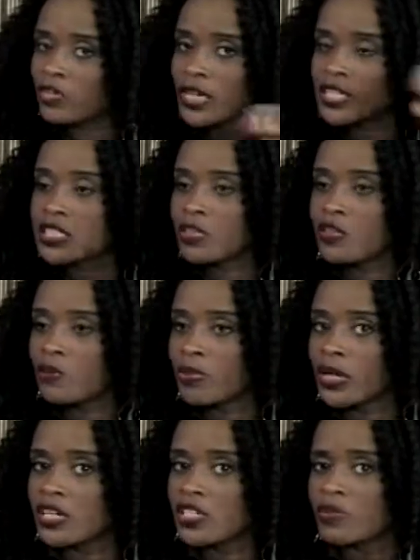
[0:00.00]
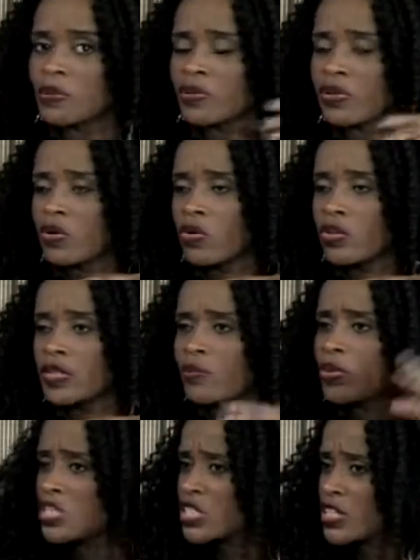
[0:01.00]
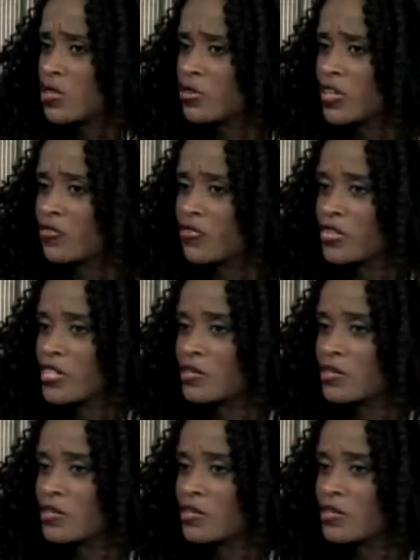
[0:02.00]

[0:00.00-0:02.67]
creates a little buzz. People are calling in, "What's the new thing for this